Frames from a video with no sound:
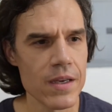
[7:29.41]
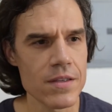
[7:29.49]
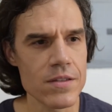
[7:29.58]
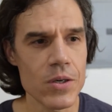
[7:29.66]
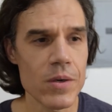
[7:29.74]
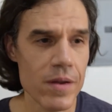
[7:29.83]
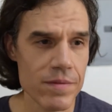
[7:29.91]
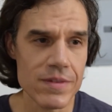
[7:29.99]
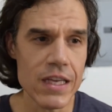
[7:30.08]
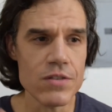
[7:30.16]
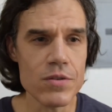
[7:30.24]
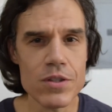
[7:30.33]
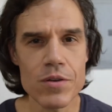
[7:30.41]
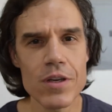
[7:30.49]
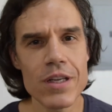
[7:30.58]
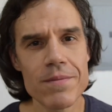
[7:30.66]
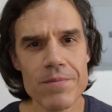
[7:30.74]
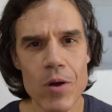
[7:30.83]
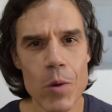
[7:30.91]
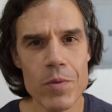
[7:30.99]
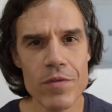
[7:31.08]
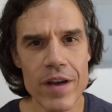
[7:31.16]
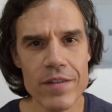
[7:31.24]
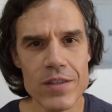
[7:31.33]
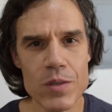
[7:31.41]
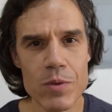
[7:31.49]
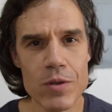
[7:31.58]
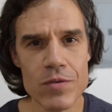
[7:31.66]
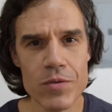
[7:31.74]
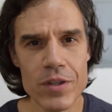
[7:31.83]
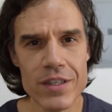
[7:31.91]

So thanks for tuning in. Hope you found this to be useful.